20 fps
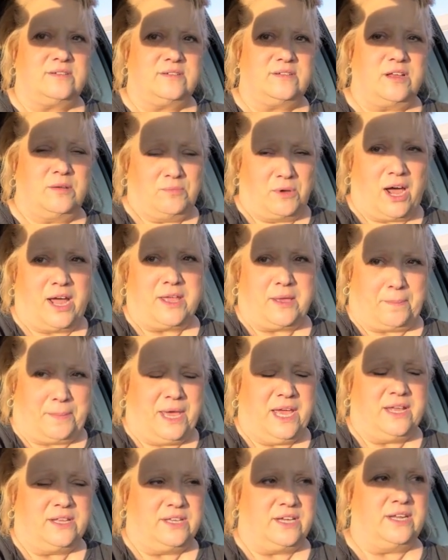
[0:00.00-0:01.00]
in my
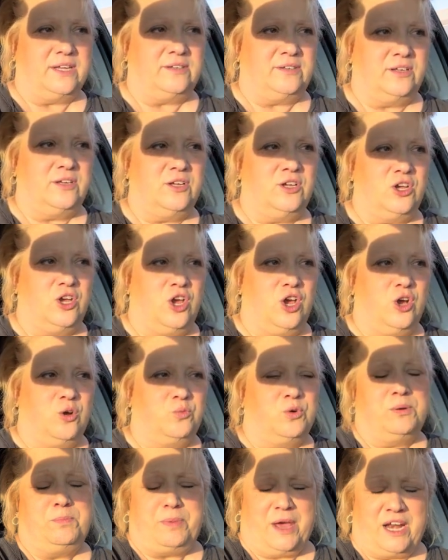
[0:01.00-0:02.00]
opinion,
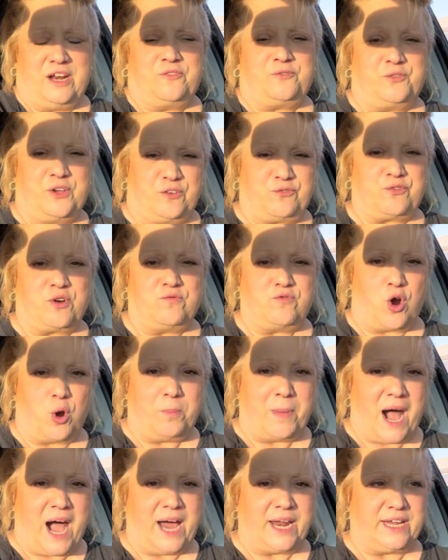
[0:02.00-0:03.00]
would benefit from
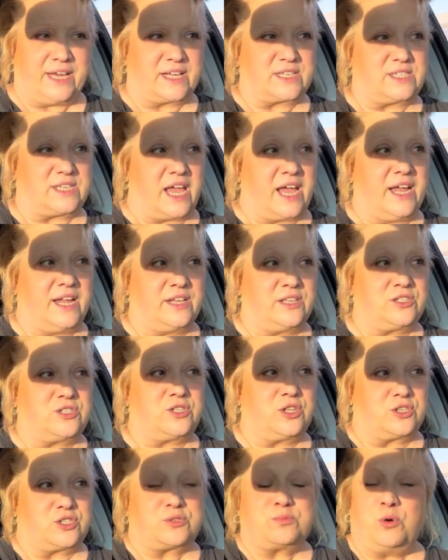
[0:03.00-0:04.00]
robotics and
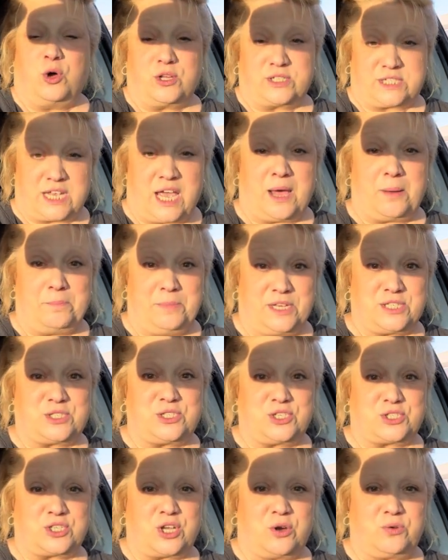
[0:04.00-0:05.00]
the small town
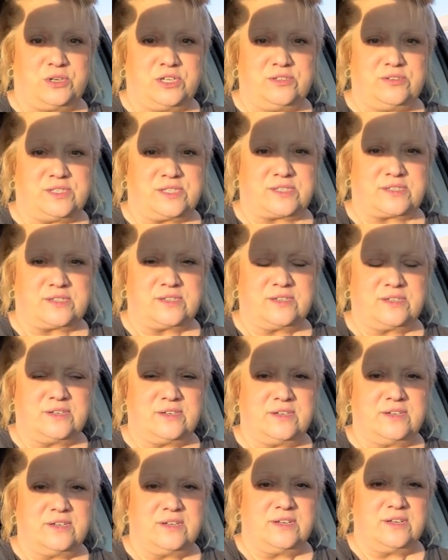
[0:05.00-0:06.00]
business owners
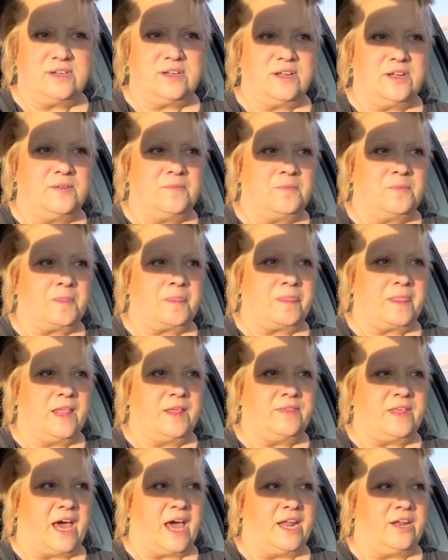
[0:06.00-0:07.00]

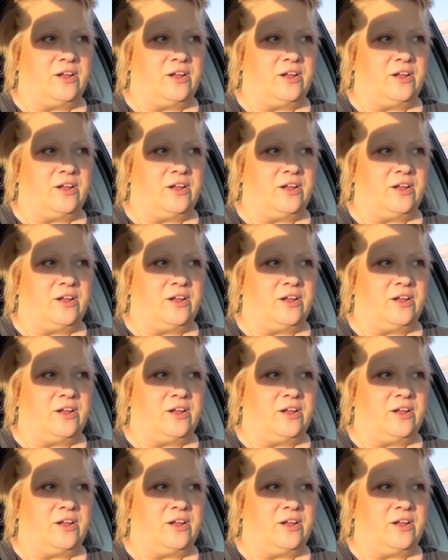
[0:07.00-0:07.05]
that